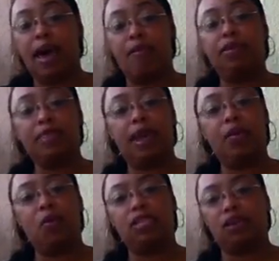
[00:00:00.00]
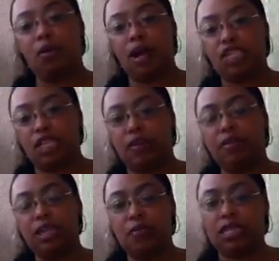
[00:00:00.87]
Everything was a question.
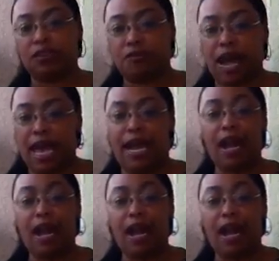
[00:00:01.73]
Everything was a fight.